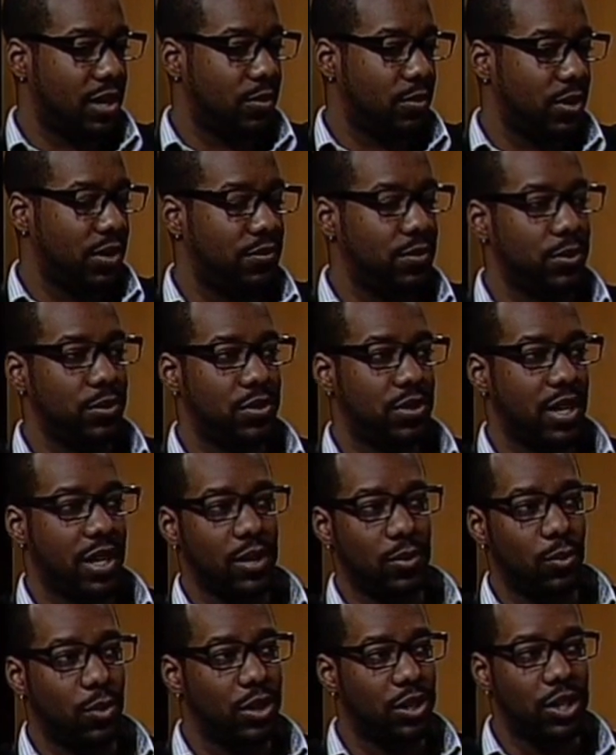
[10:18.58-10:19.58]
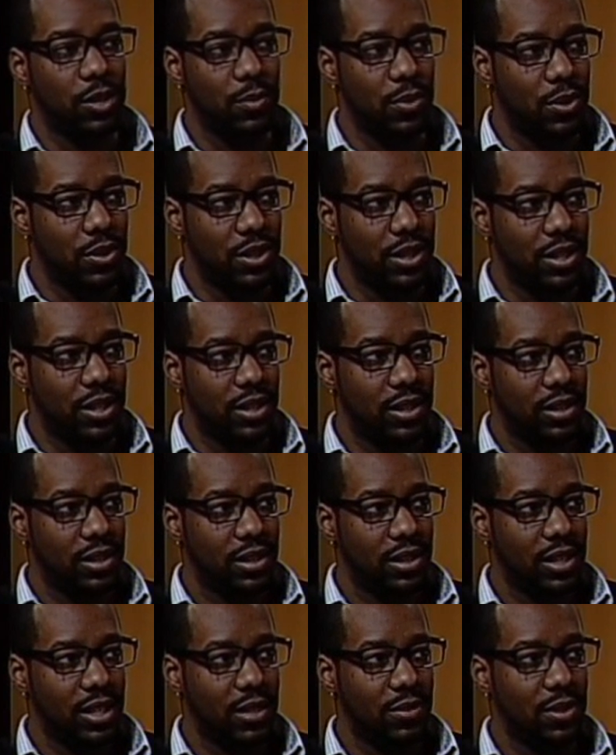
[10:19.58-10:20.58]
if you stay in one community,
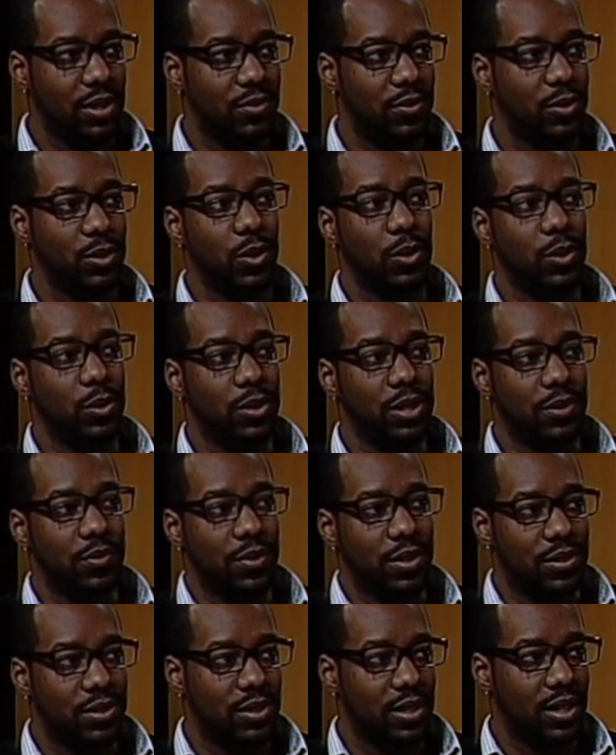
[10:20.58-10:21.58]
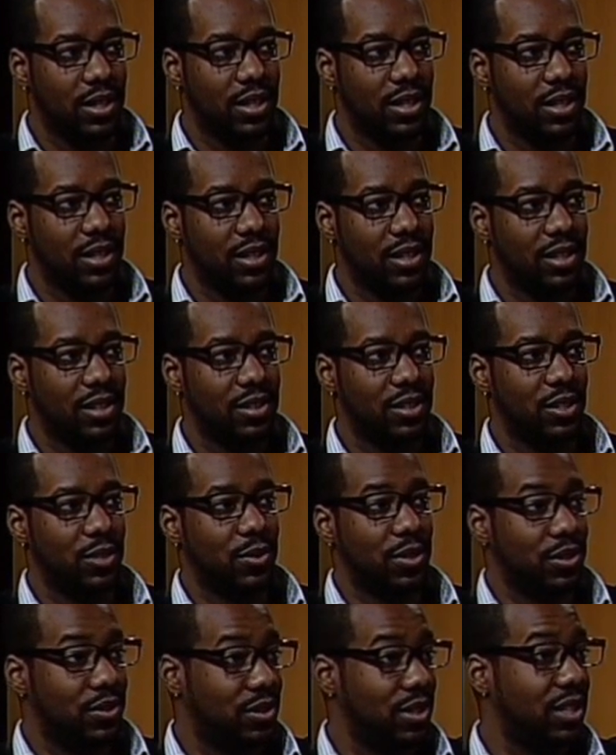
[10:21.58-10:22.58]
even if you go to a different city, then you
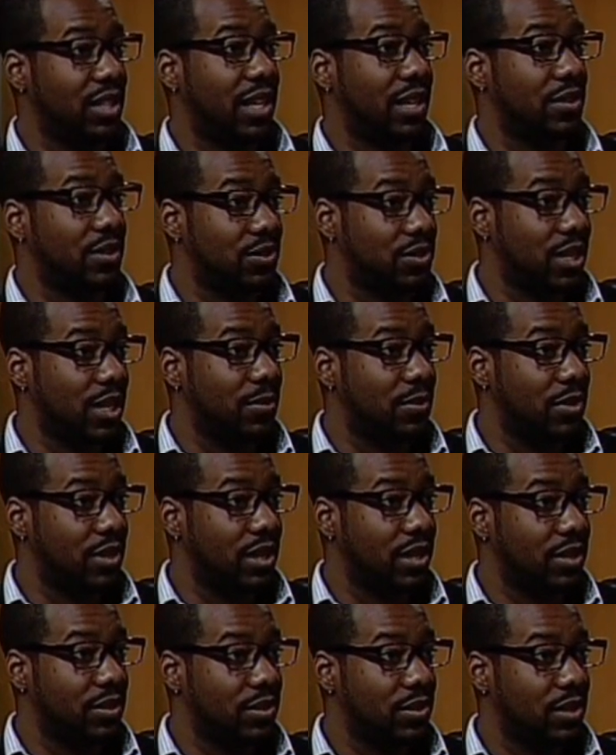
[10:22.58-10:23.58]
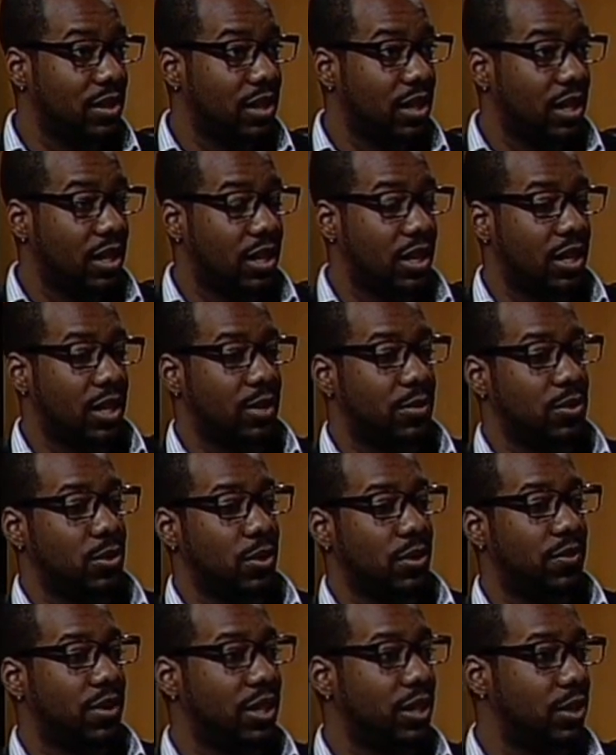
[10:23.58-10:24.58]
can see a lot of the same things. So
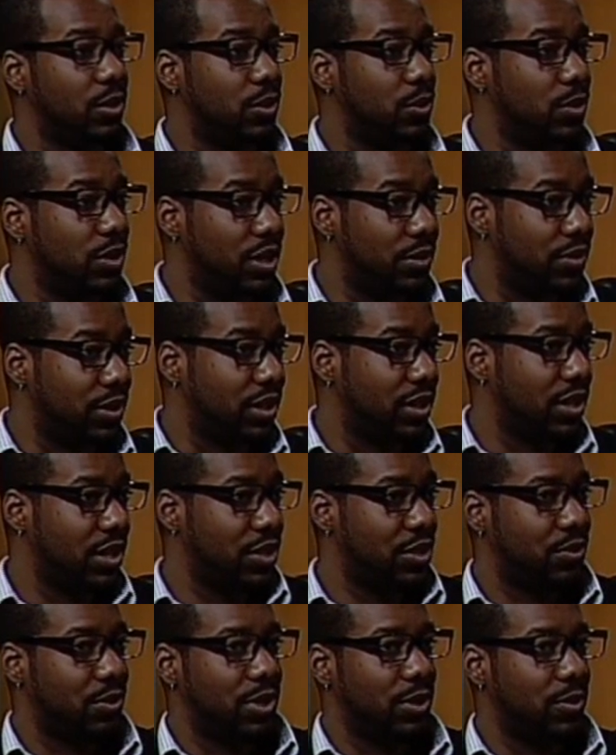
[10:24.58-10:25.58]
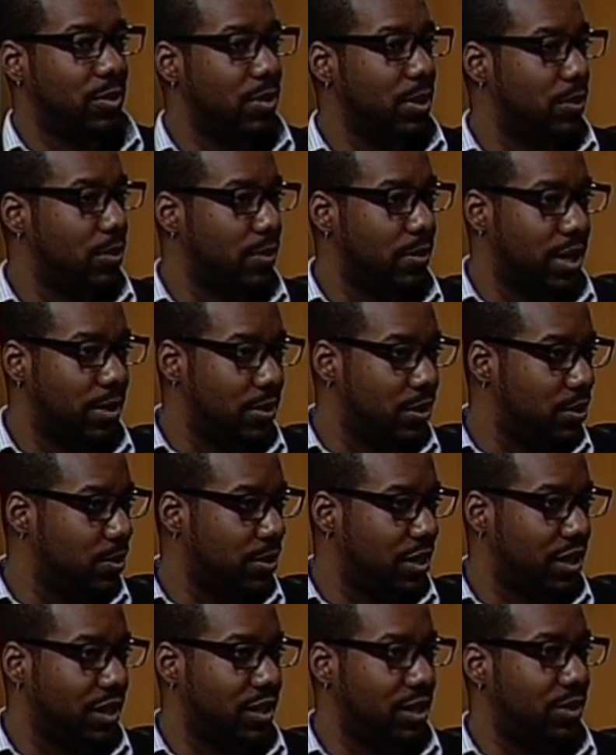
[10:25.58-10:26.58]
if I go to a different country where people maybe are
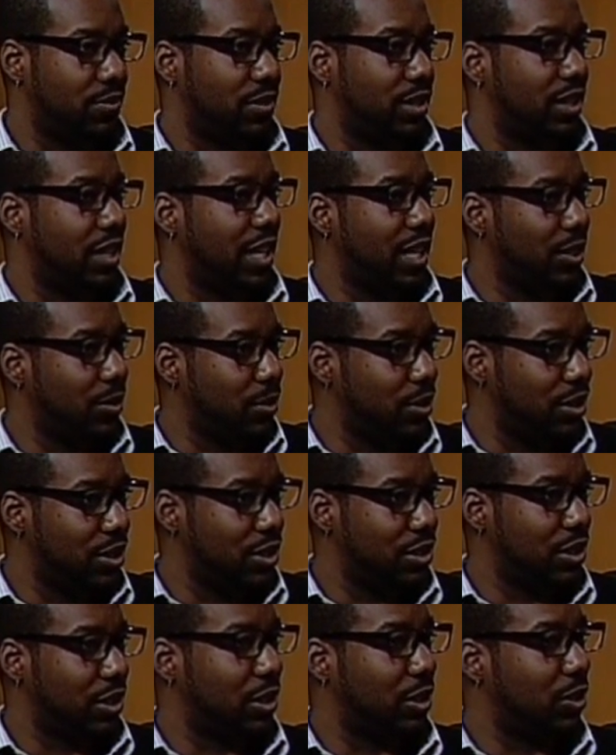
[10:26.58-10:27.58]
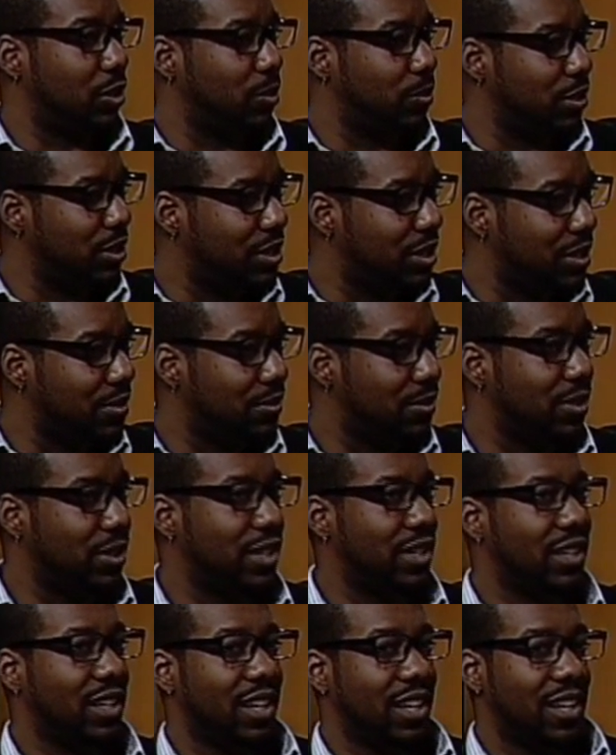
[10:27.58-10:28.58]
speaking a different language, look a little bit
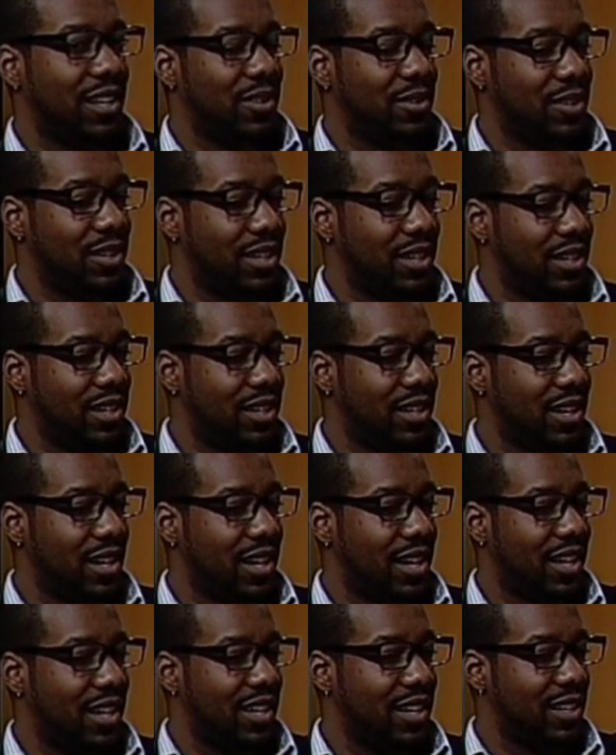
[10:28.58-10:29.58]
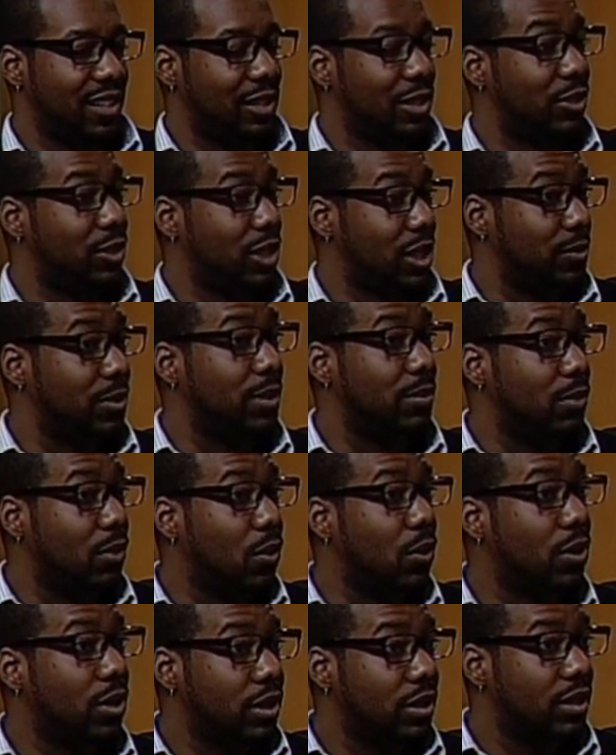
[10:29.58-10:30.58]
different, then I learn a little bit
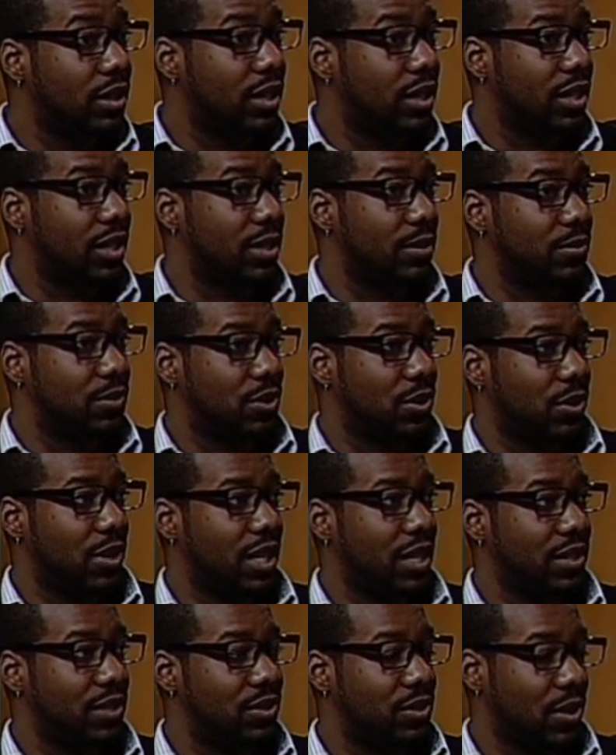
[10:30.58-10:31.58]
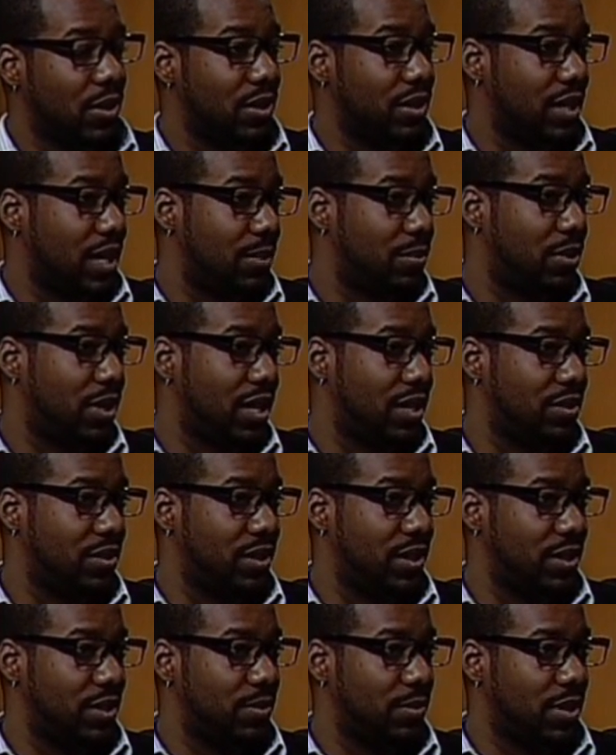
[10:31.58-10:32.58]
more. So I started that
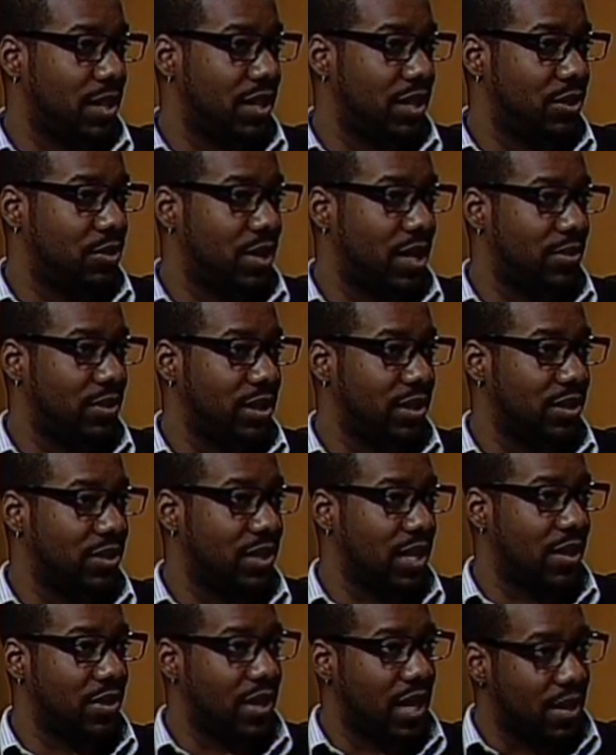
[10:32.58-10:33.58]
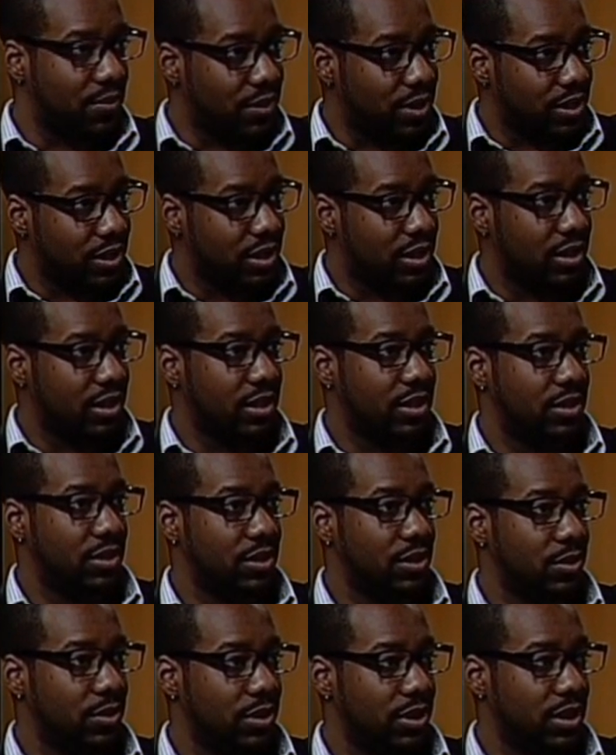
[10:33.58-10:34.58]
process by traveling to South Africa and
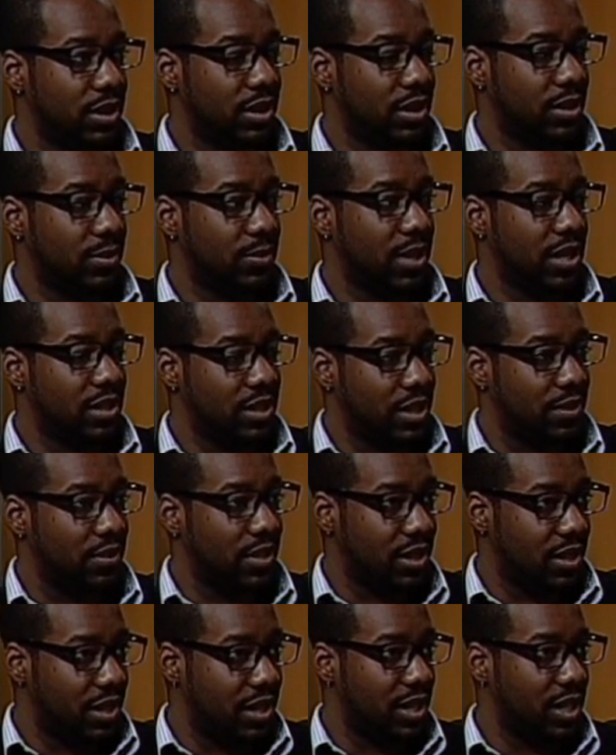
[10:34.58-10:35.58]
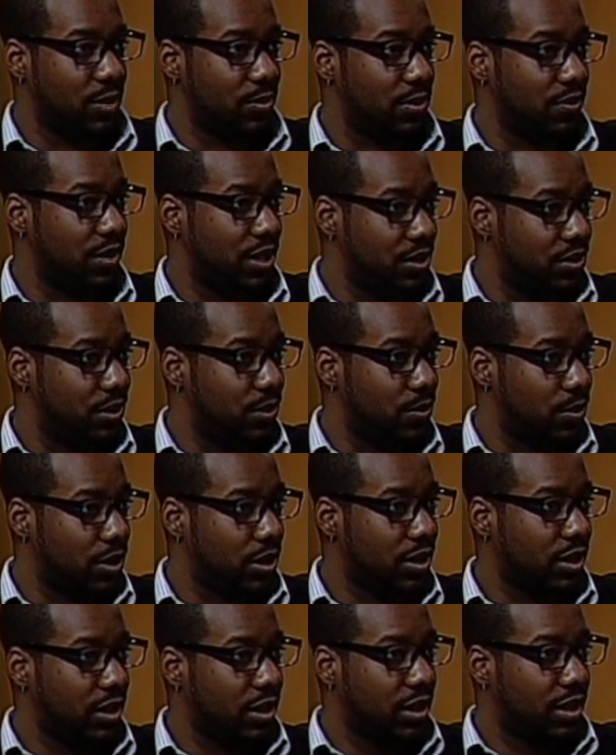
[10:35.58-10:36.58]
doing HIV and AIDS prevention
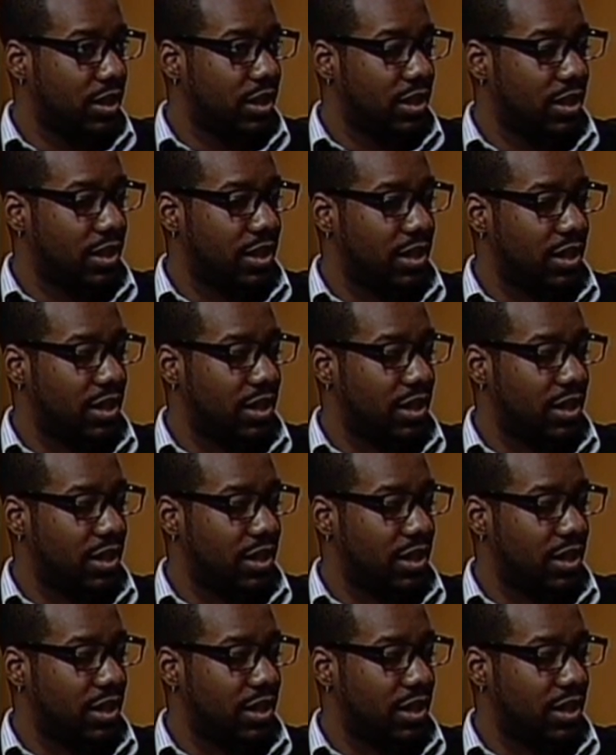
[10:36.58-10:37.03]
work. Okay.